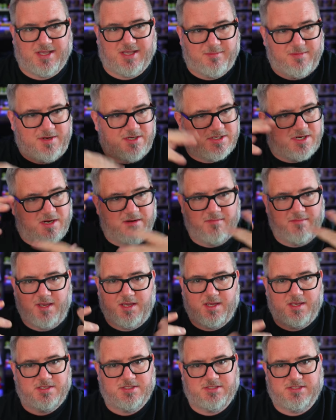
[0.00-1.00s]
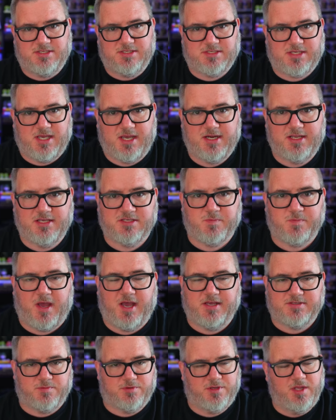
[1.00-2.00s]
I'm going to try to make it as exciting as
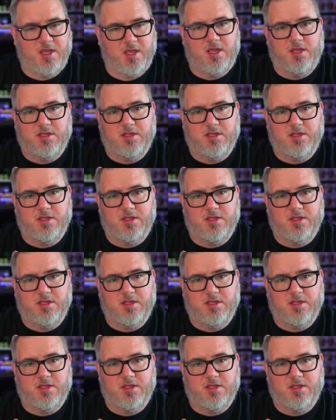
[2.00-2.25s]
possible.